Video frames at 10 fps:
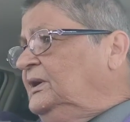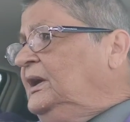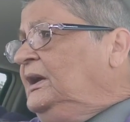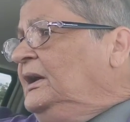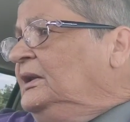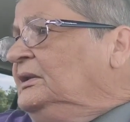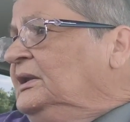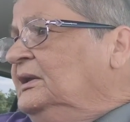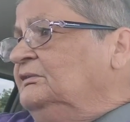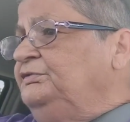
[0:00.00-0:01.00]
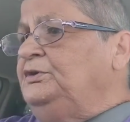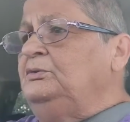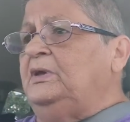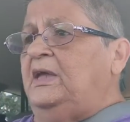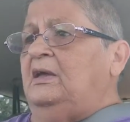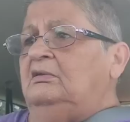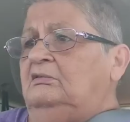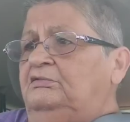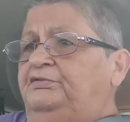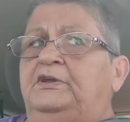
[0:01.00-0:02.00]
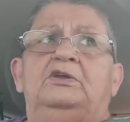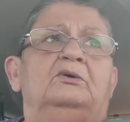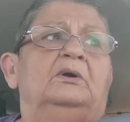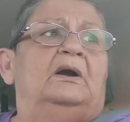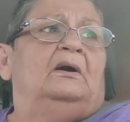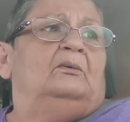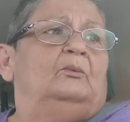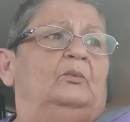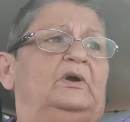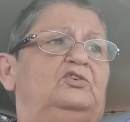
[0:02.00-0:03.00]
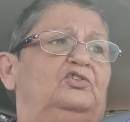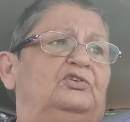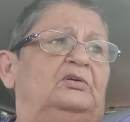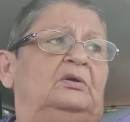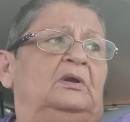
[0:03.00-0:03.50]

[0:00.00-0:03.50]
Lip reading: And if you can't figure out which